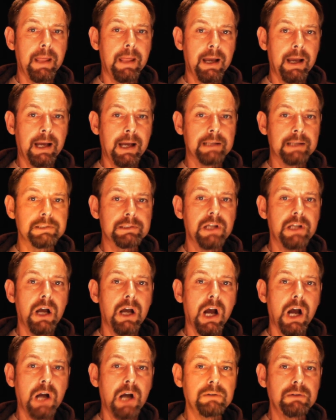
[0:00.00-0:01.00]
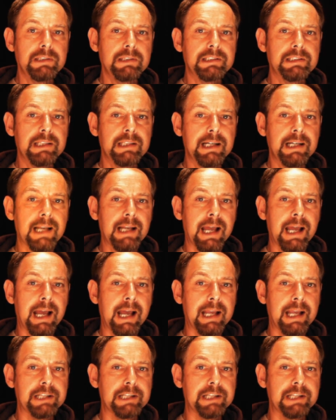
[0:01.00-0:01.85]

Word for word: and only to declare